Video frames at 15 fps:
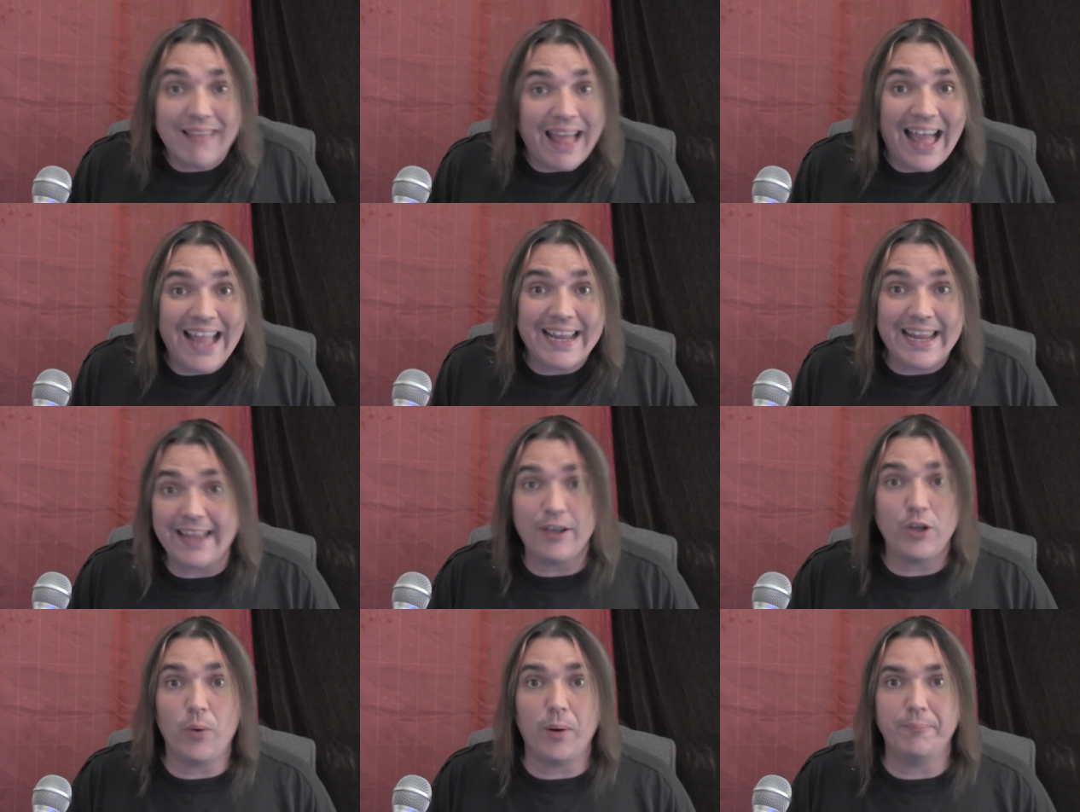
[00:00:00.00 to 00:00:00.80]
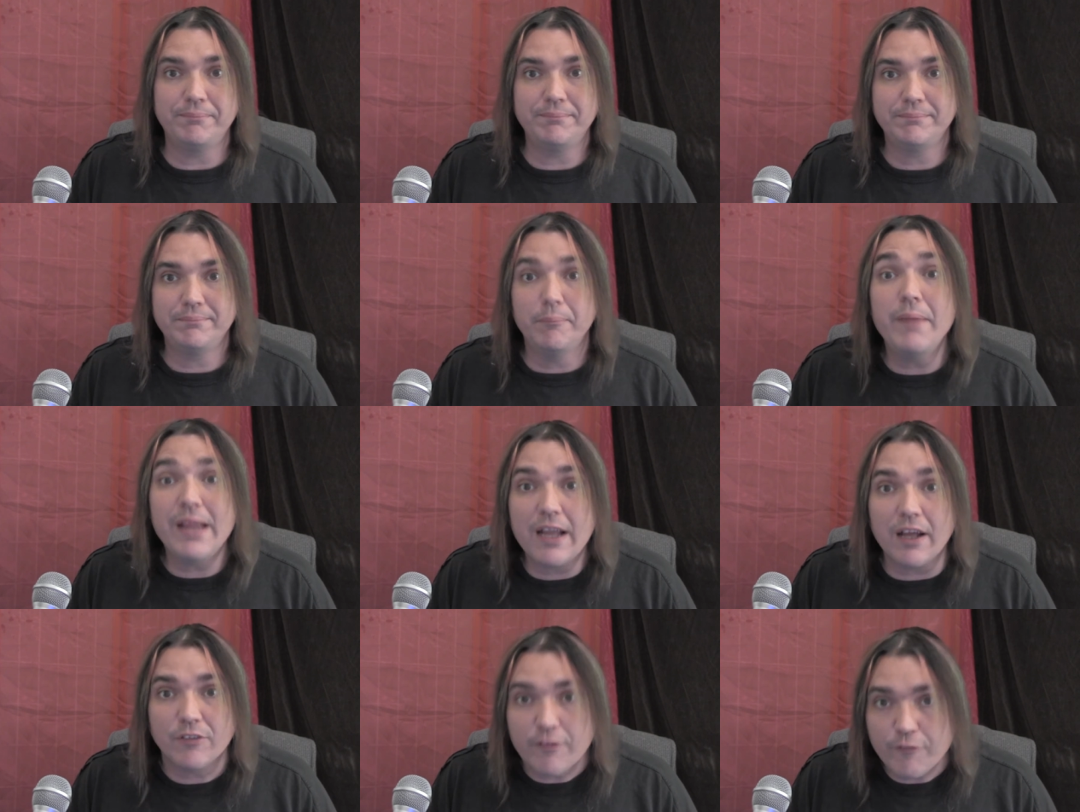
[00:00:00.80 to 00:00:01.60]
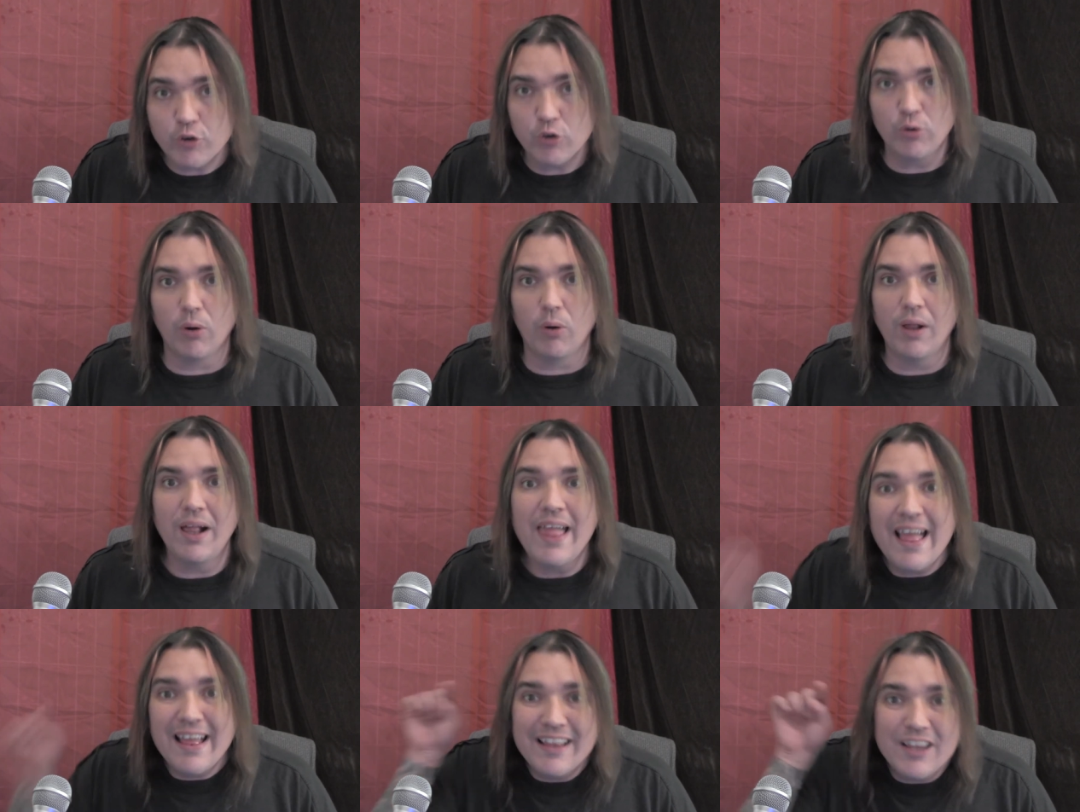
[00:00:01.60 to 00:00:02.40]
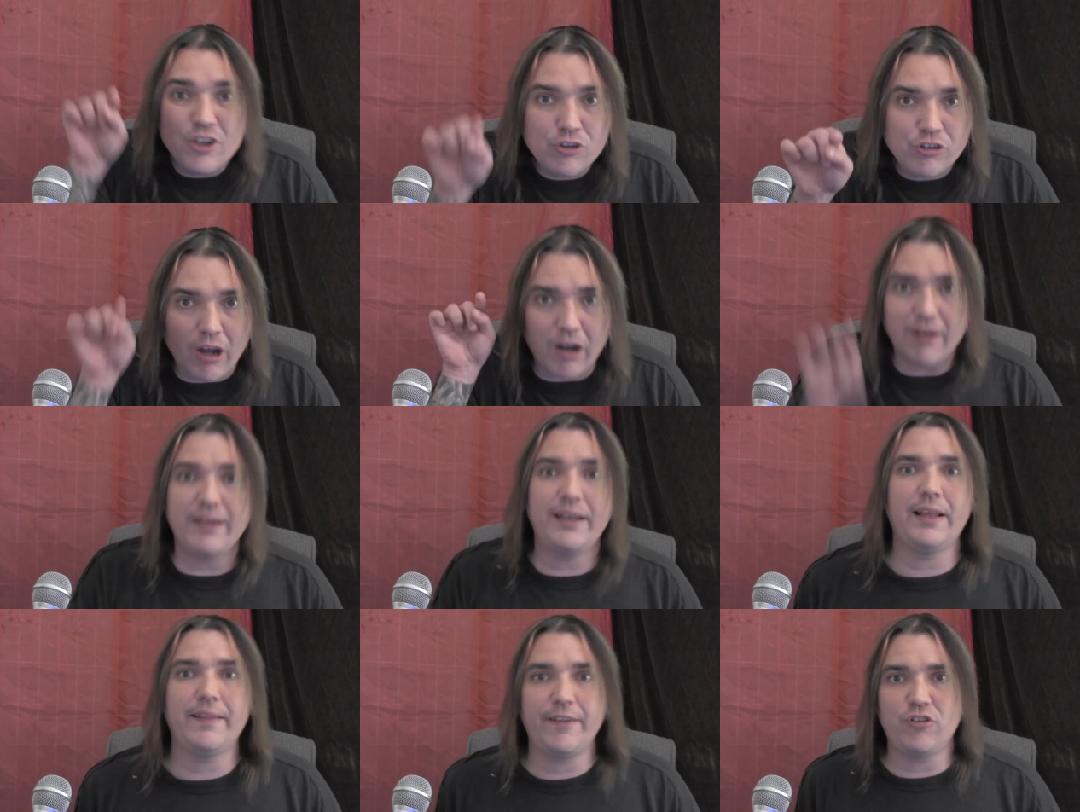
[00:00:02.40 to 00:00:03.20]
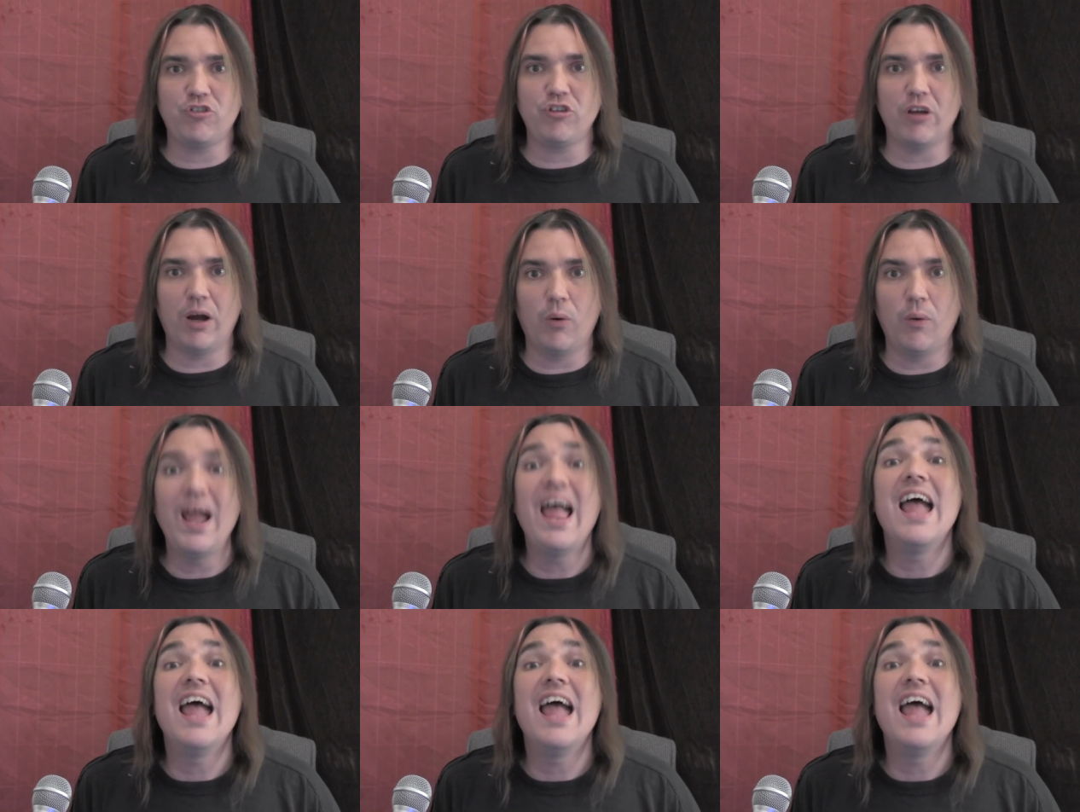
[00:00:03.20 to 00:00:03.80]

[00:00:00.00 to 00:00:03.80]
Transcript: I can't do them because of Google targeting this show.